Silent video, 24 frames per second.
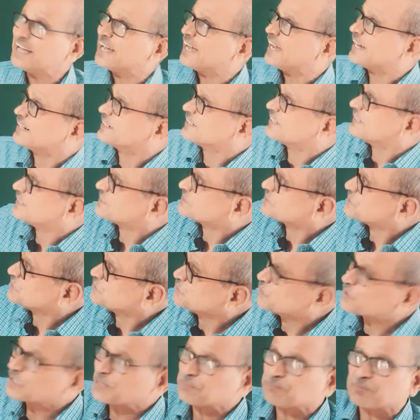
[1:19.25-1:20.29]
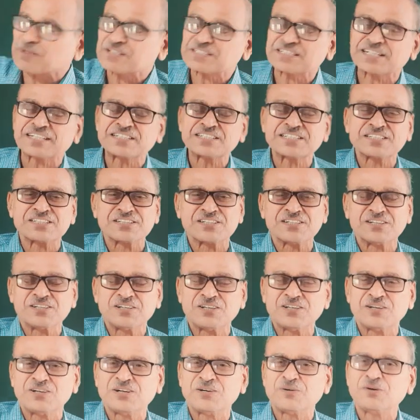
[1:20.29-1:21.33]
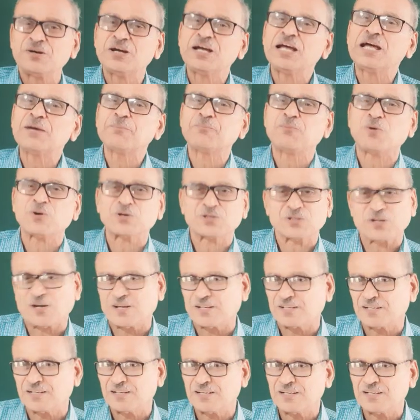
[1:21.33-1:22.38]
and h nu represents a photon